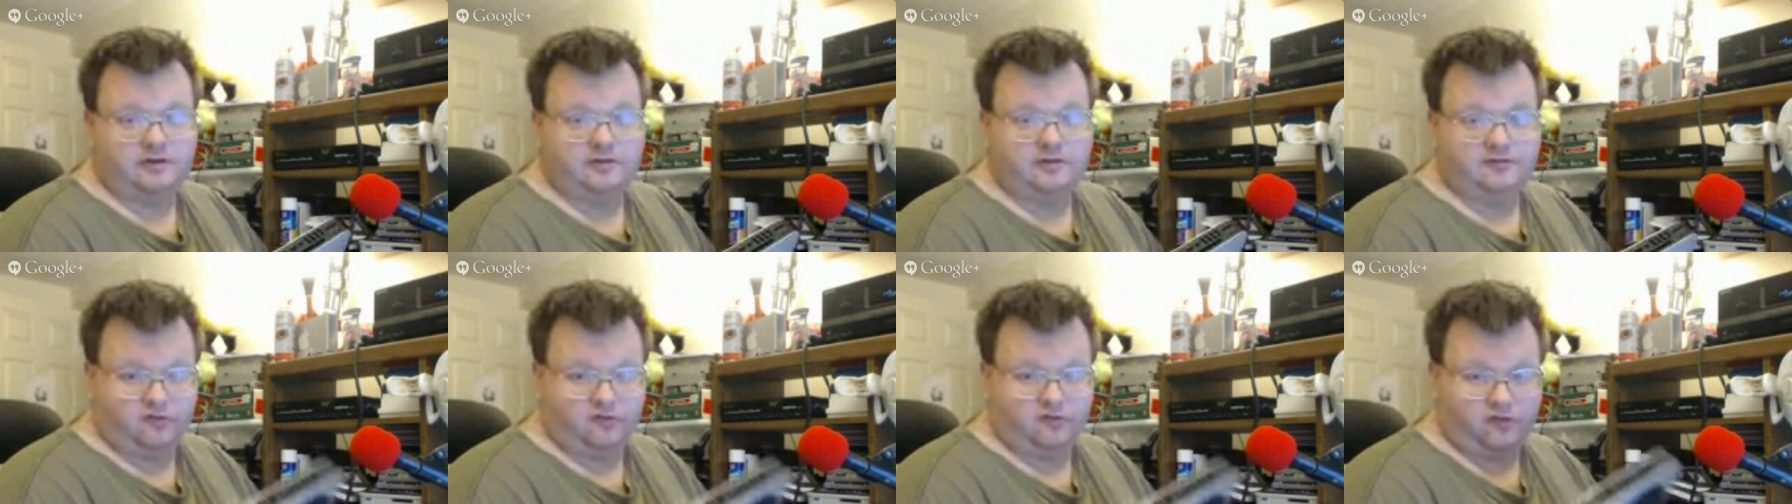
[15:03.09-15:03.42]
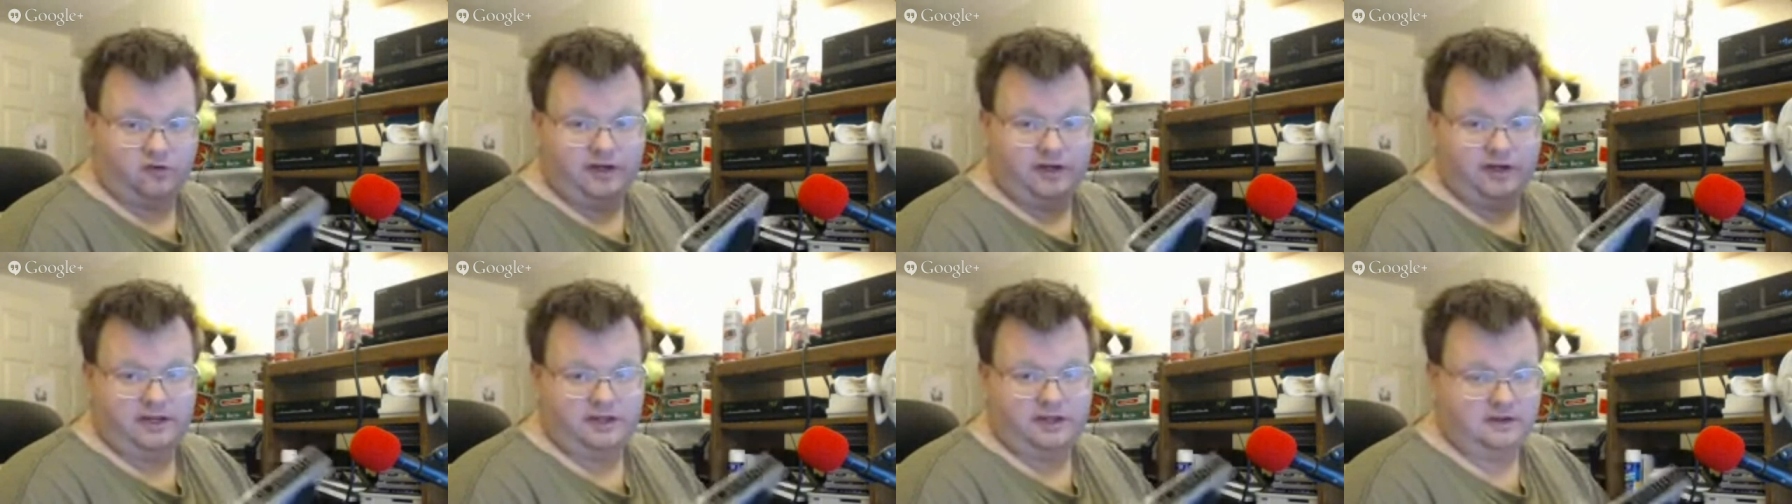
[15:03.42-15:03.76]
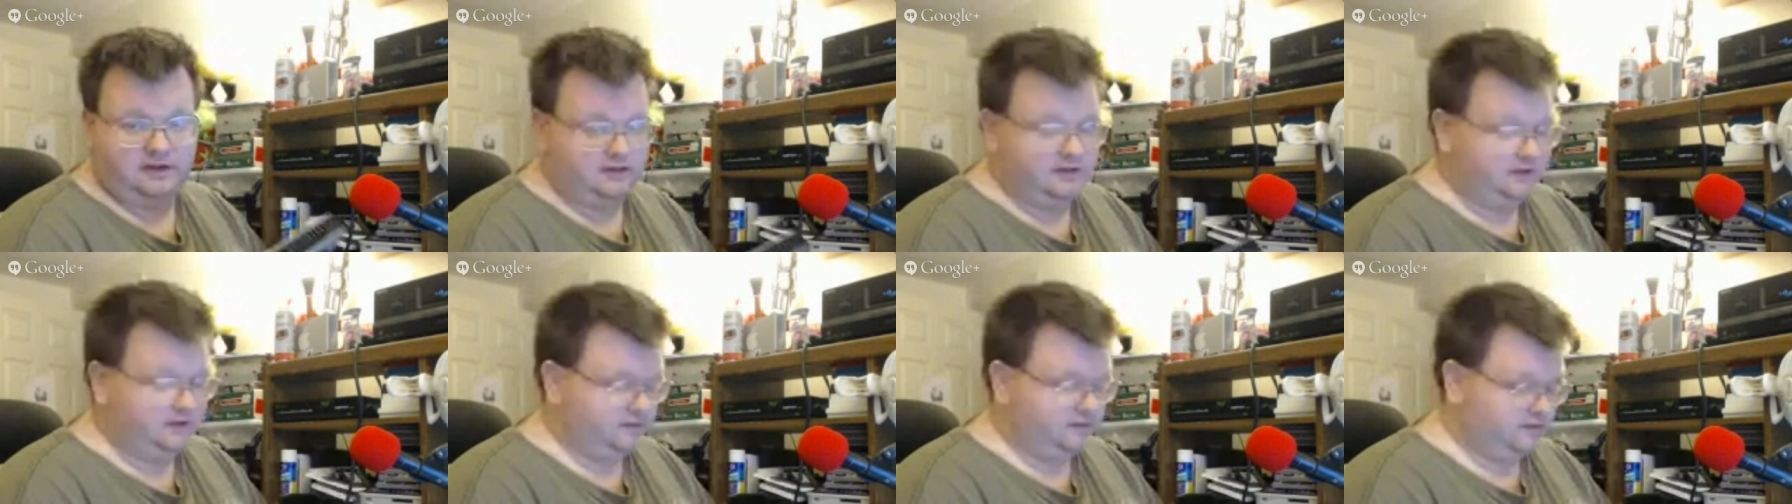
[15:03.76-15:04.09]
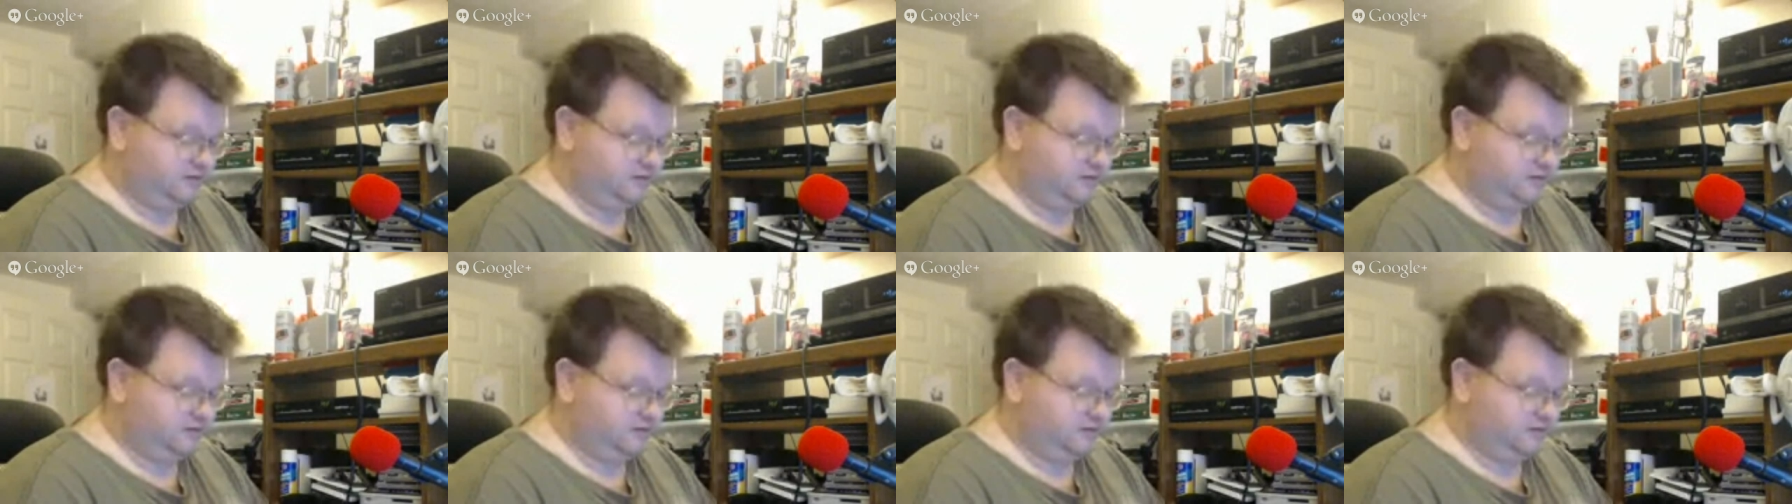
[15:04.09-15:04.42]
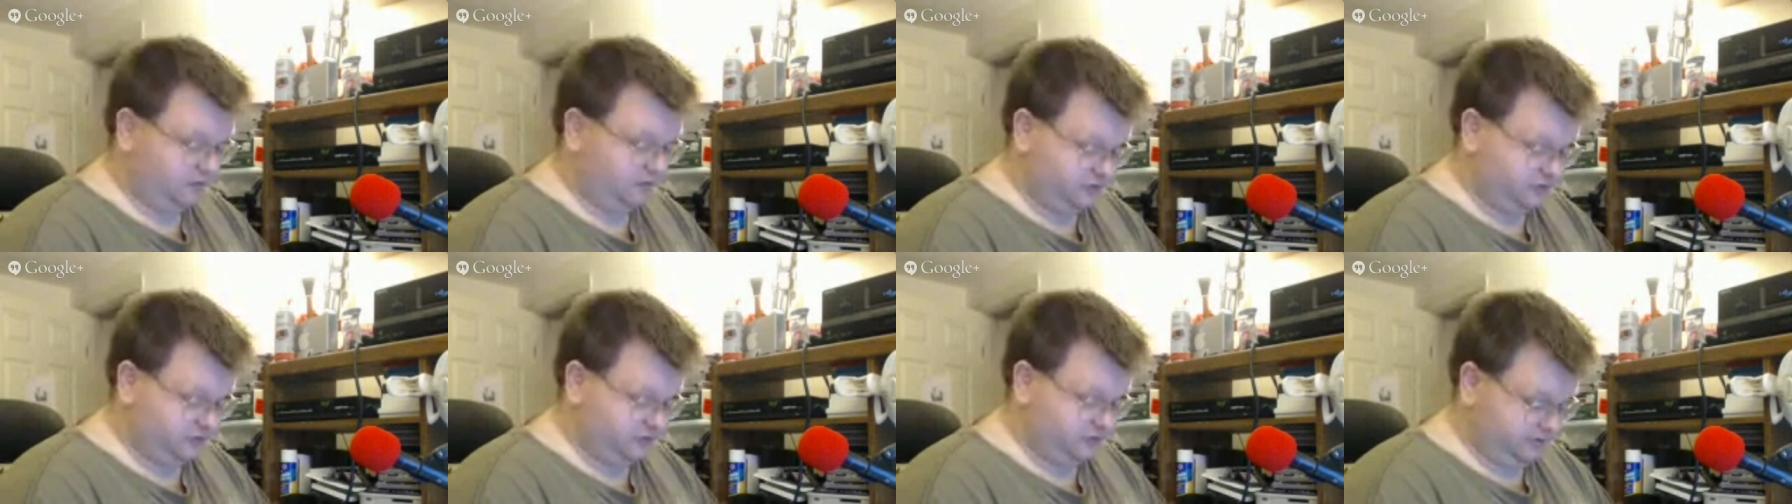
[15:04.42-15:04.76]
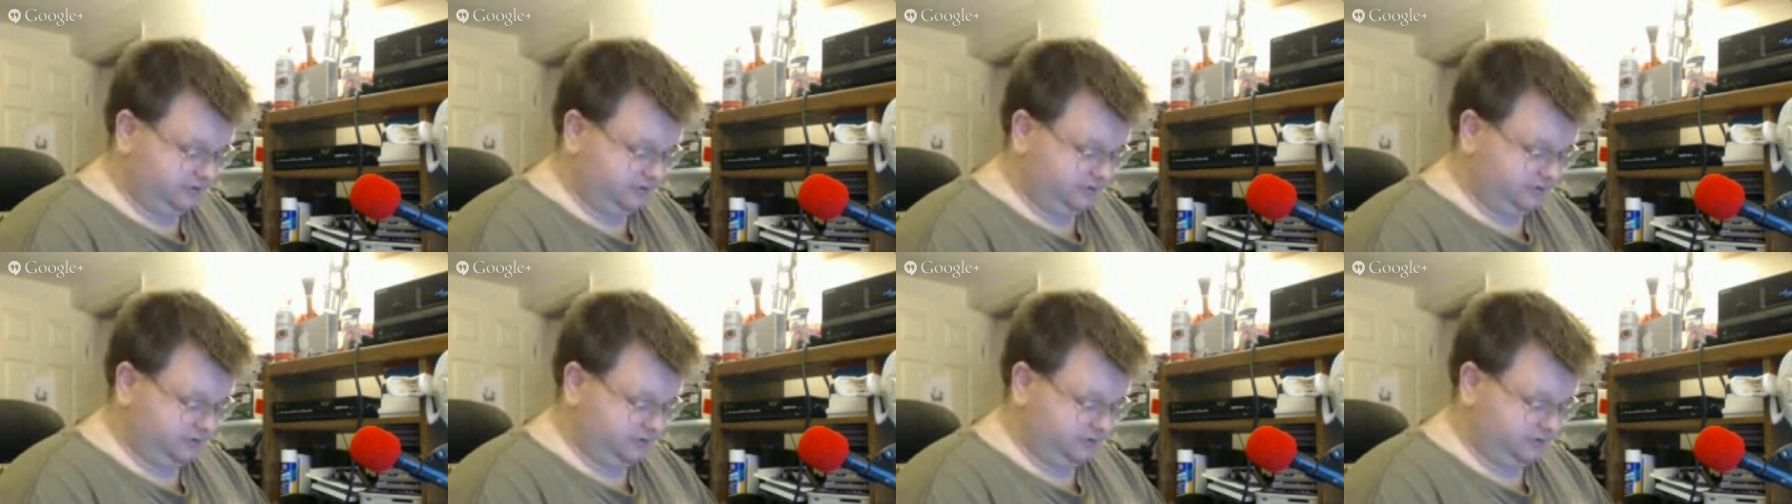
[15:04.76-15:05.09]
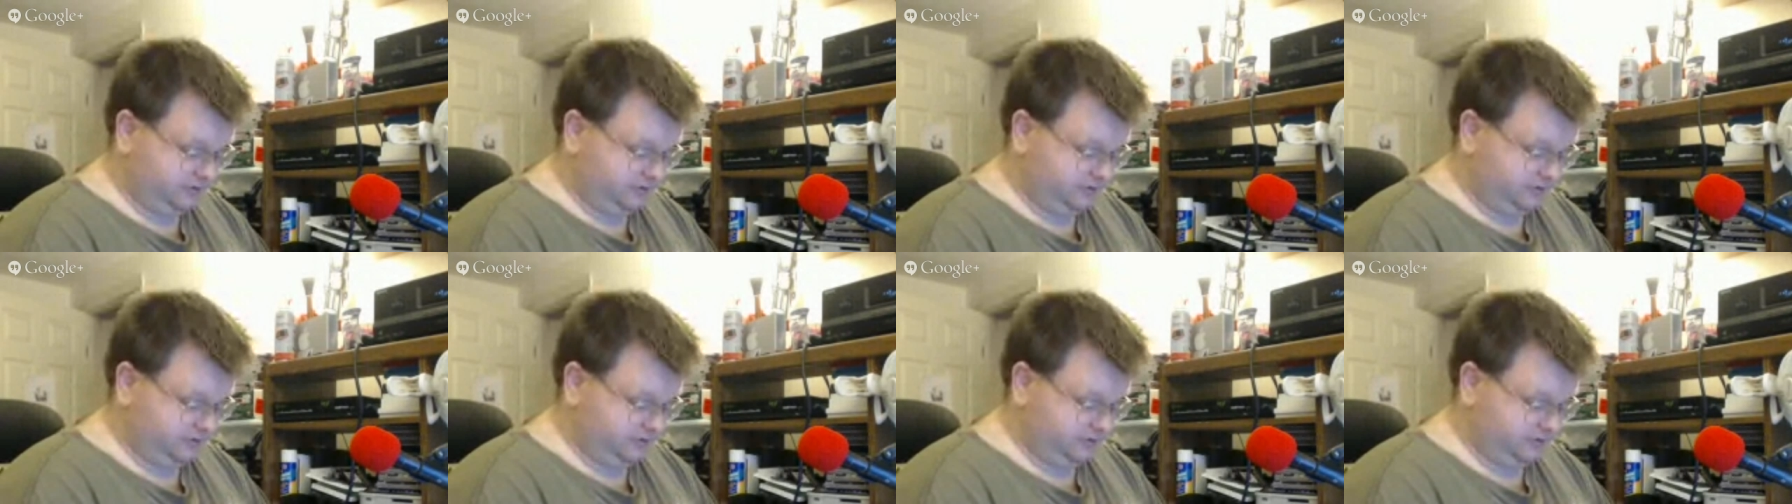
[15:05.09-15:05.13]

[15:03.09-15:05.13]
free in this version,